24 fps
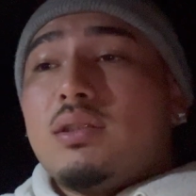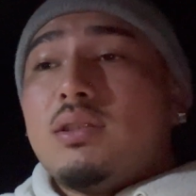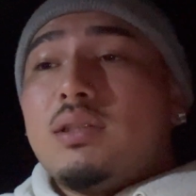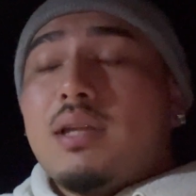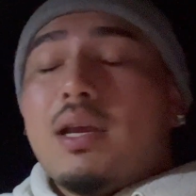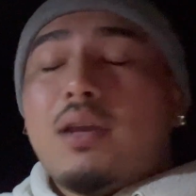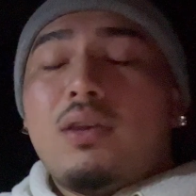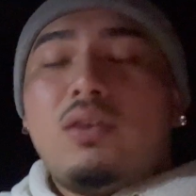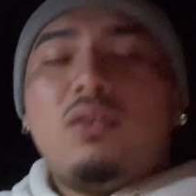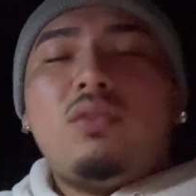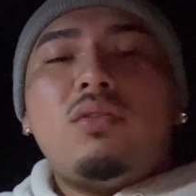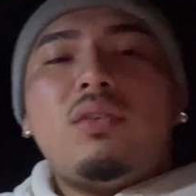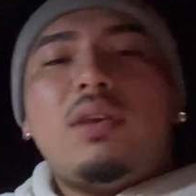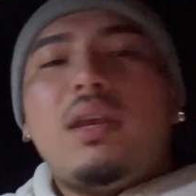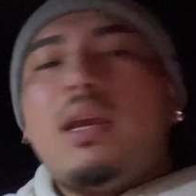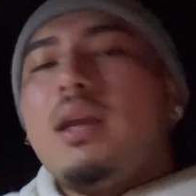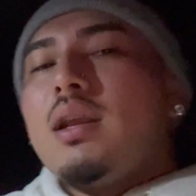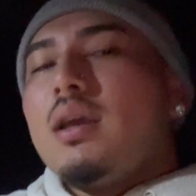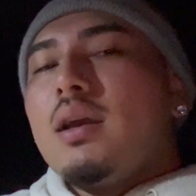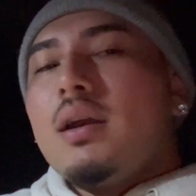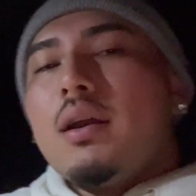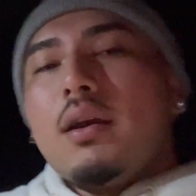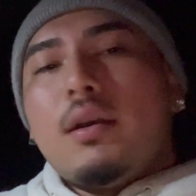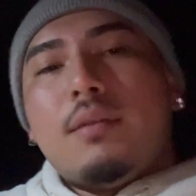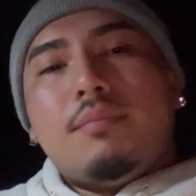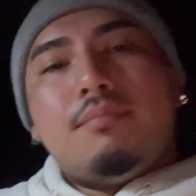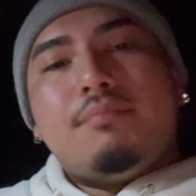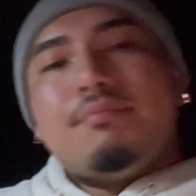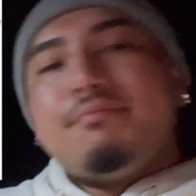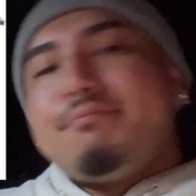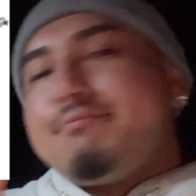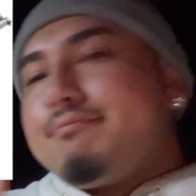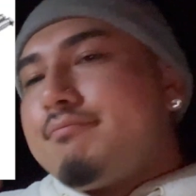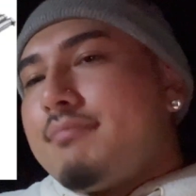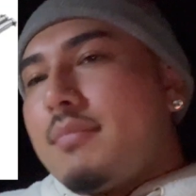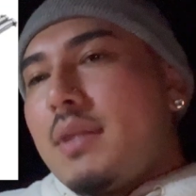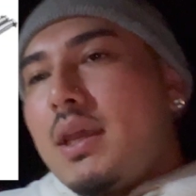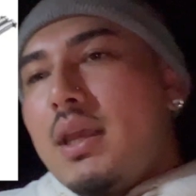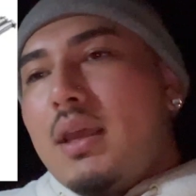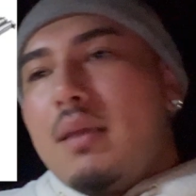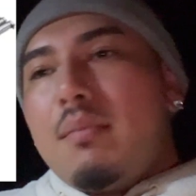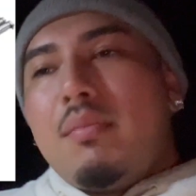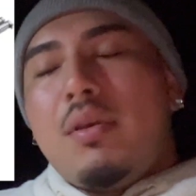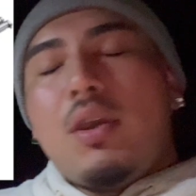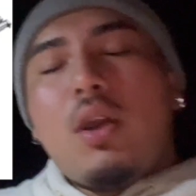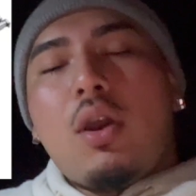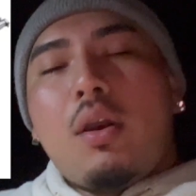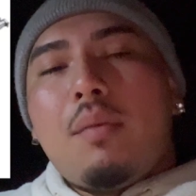Now you can get a
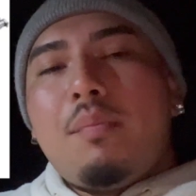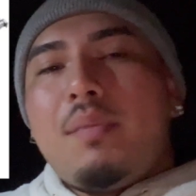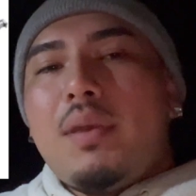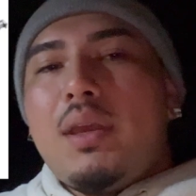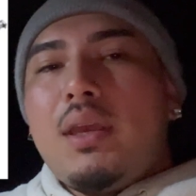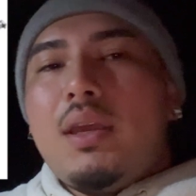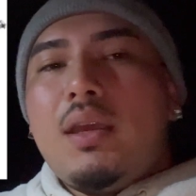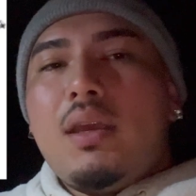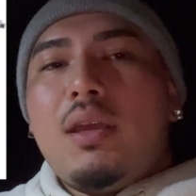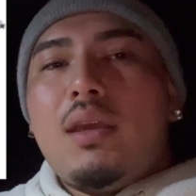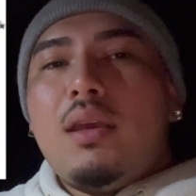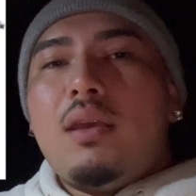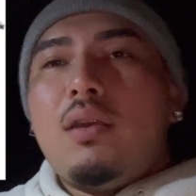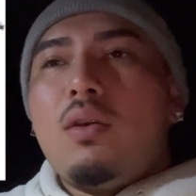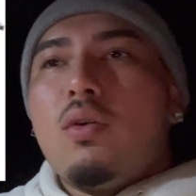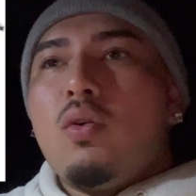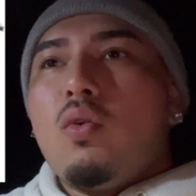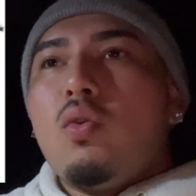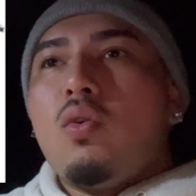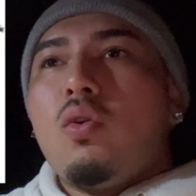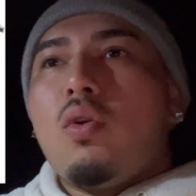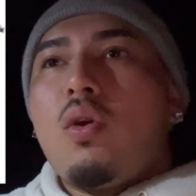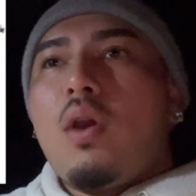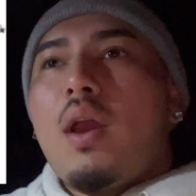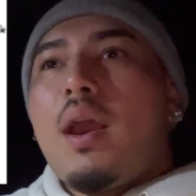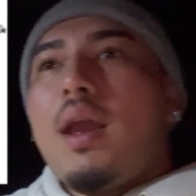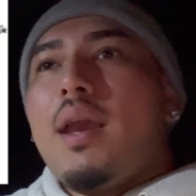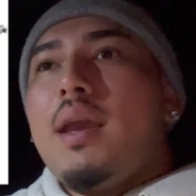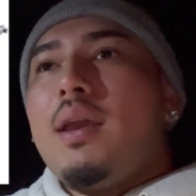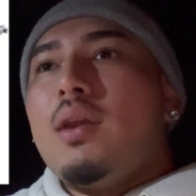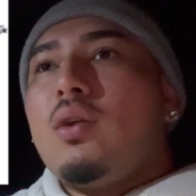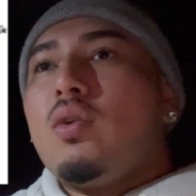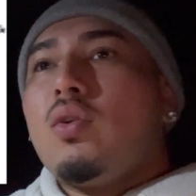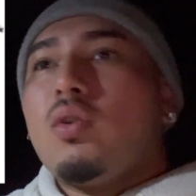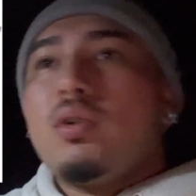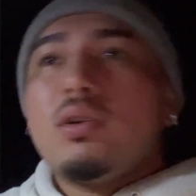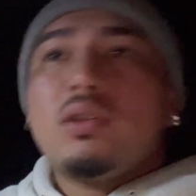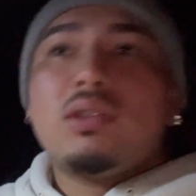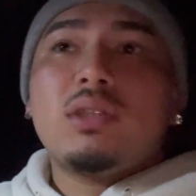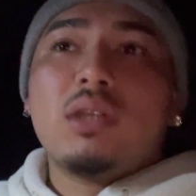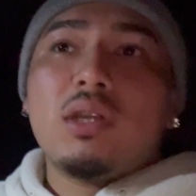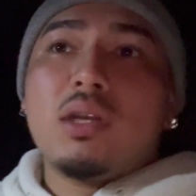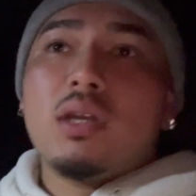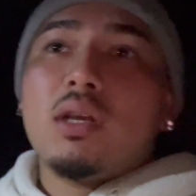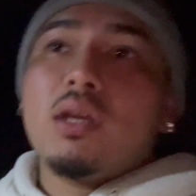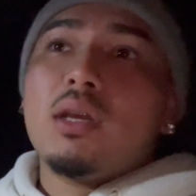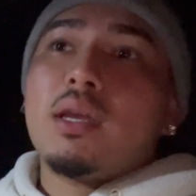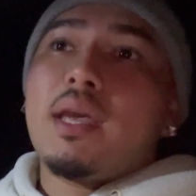MBRP or a
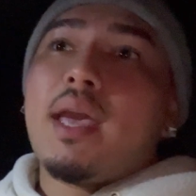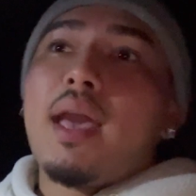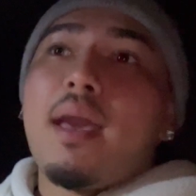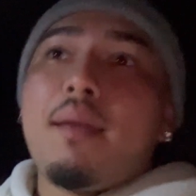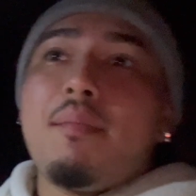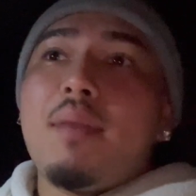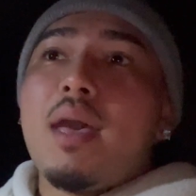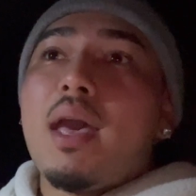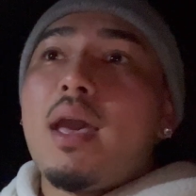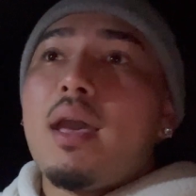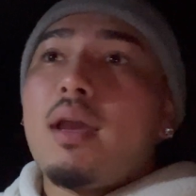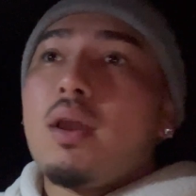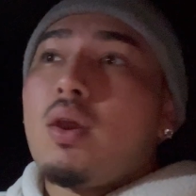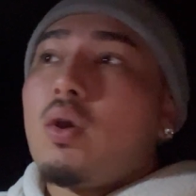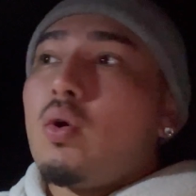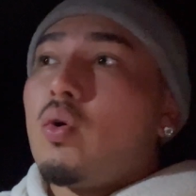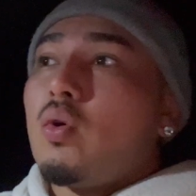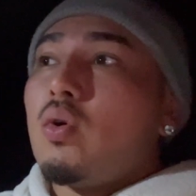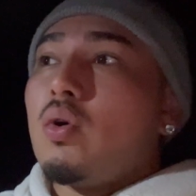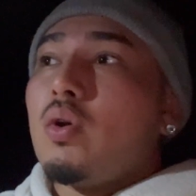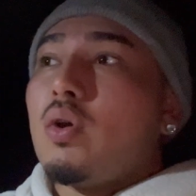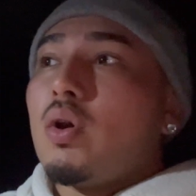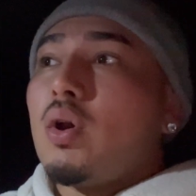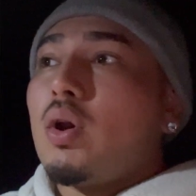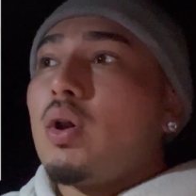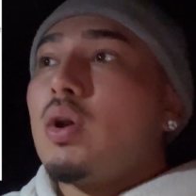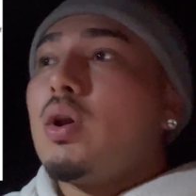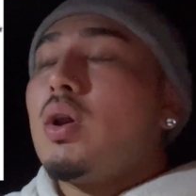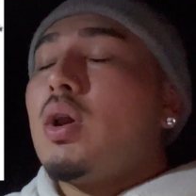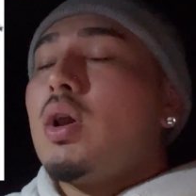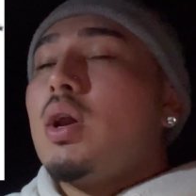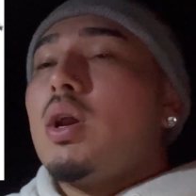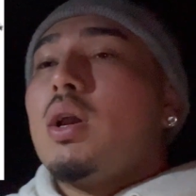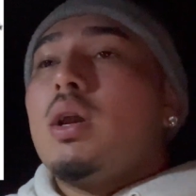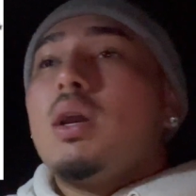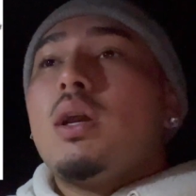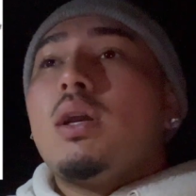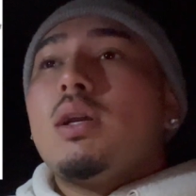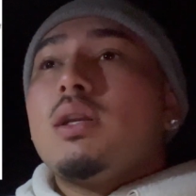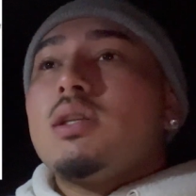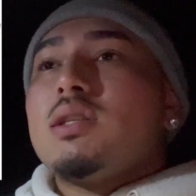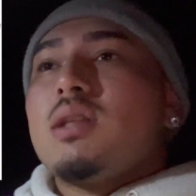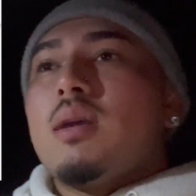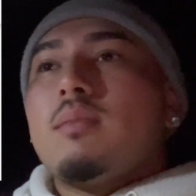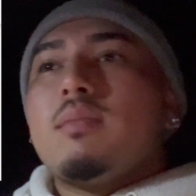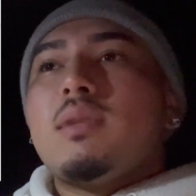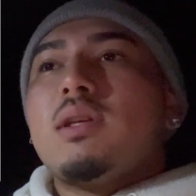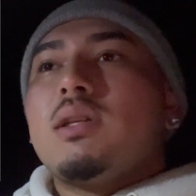Corsa catback or
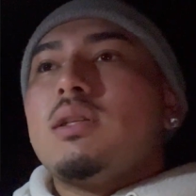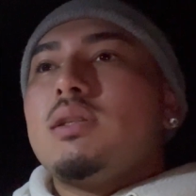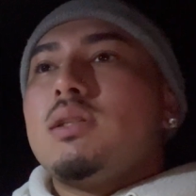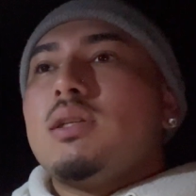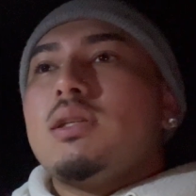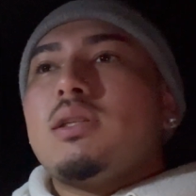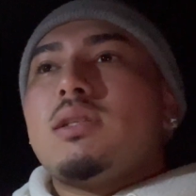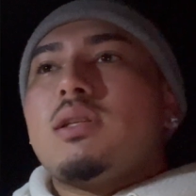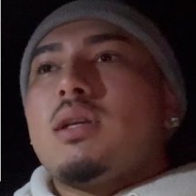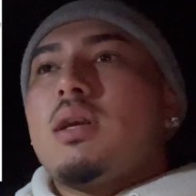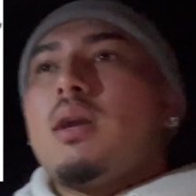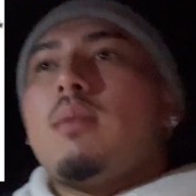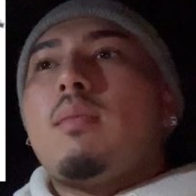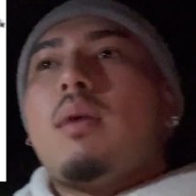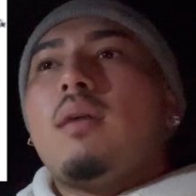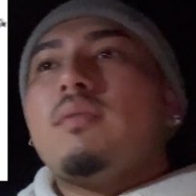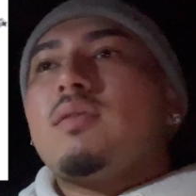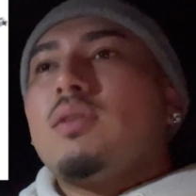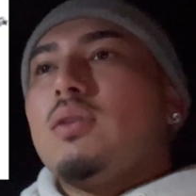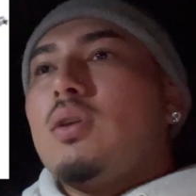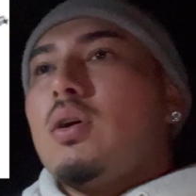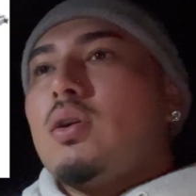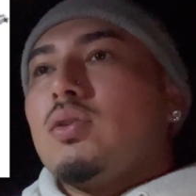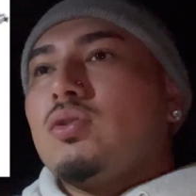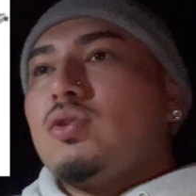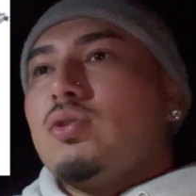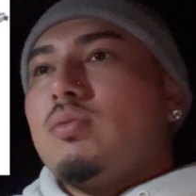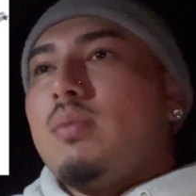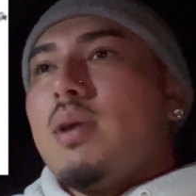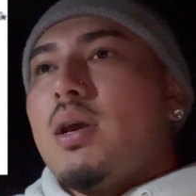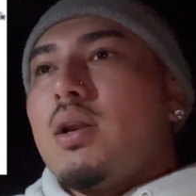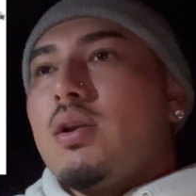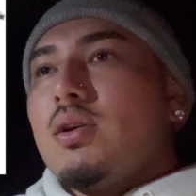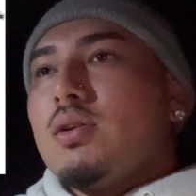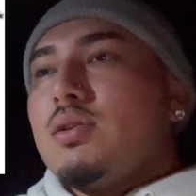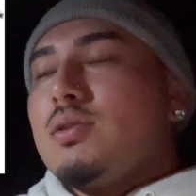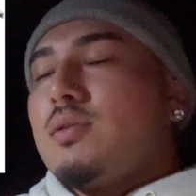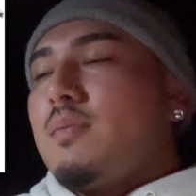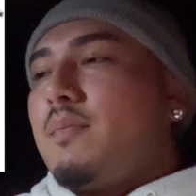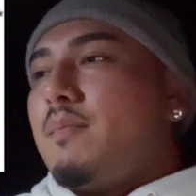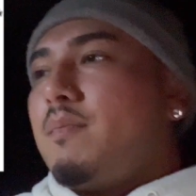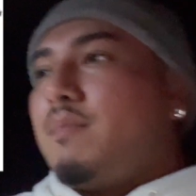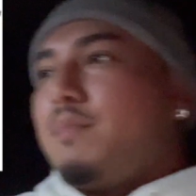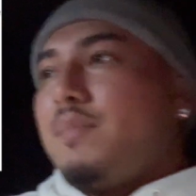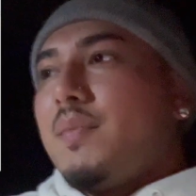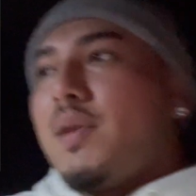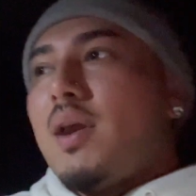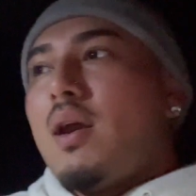something just to come off the long tube headers.
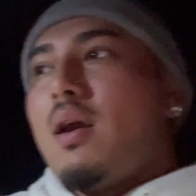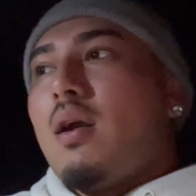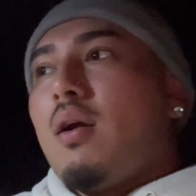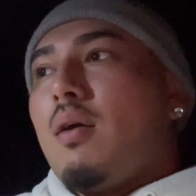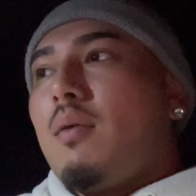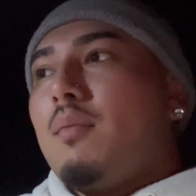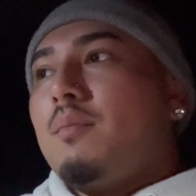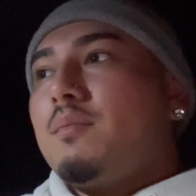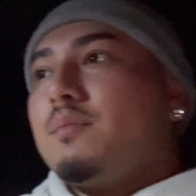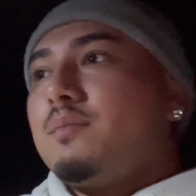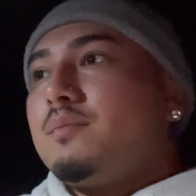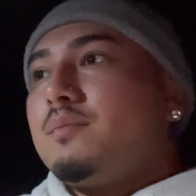Now,